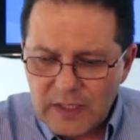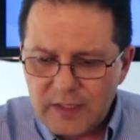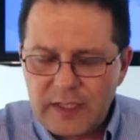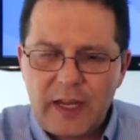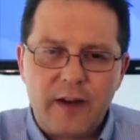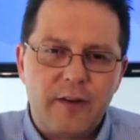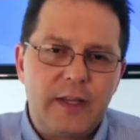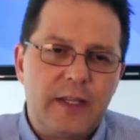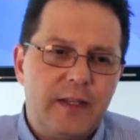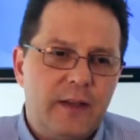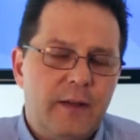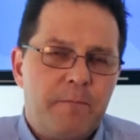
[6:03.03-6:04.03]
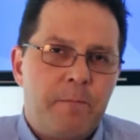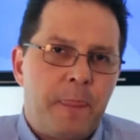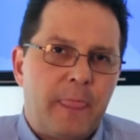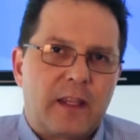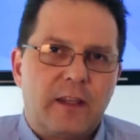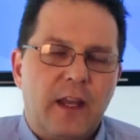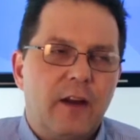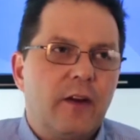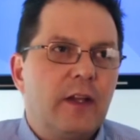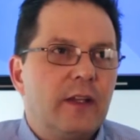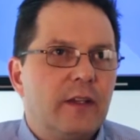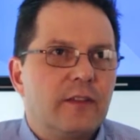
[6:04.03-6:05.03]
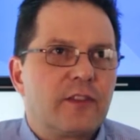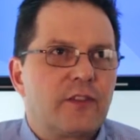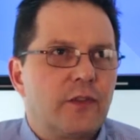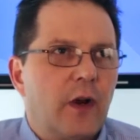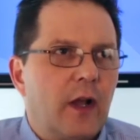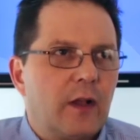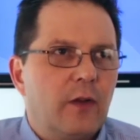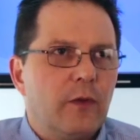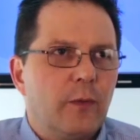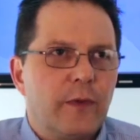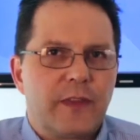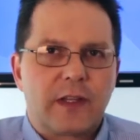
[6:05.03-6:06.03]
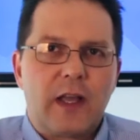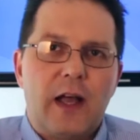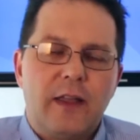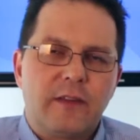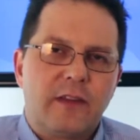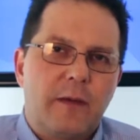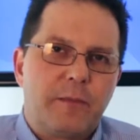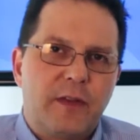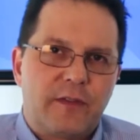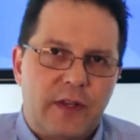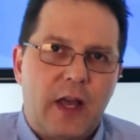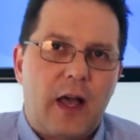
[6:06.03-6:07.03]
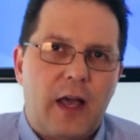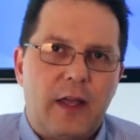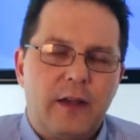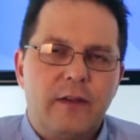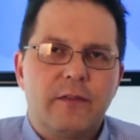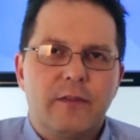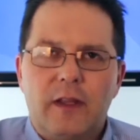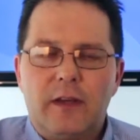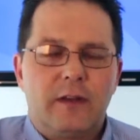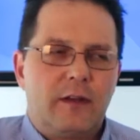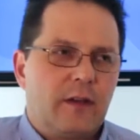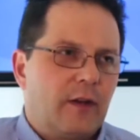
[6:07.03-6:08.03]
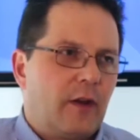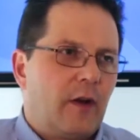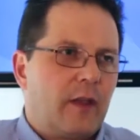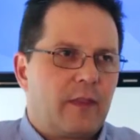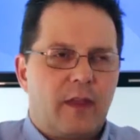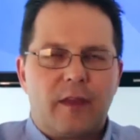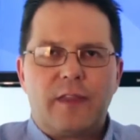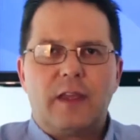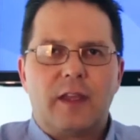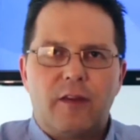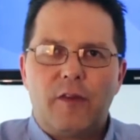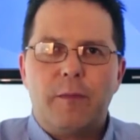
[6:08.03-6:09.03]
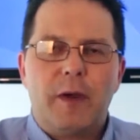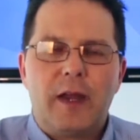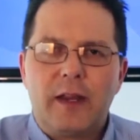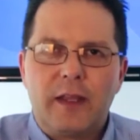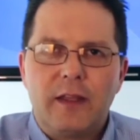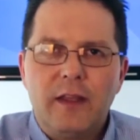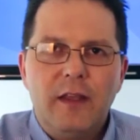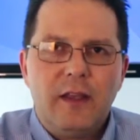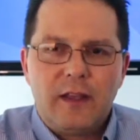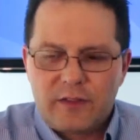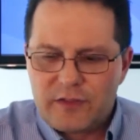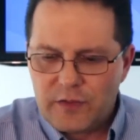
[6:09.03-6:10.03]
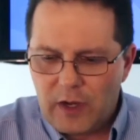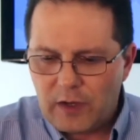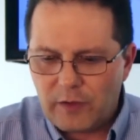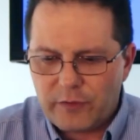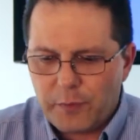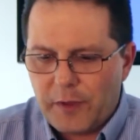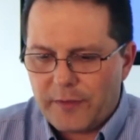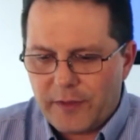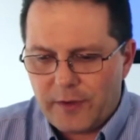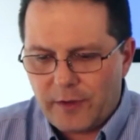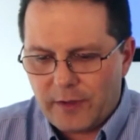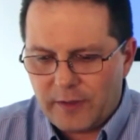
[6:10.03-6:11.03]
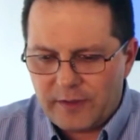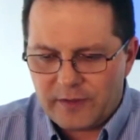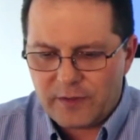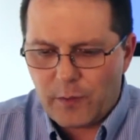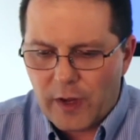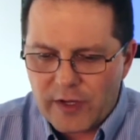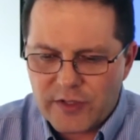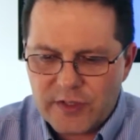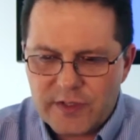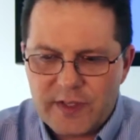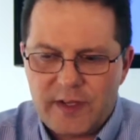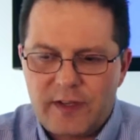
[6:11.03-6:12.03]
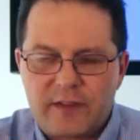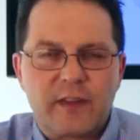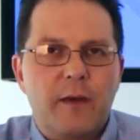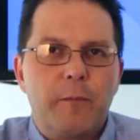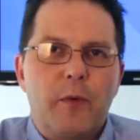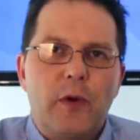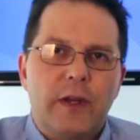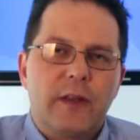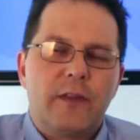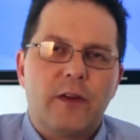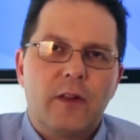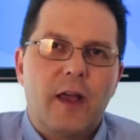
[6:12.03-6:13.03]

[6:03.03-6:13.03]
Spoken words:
and Gary struggled with the concept of God. And I think everybody struggles with it, or at least questions it at some point in their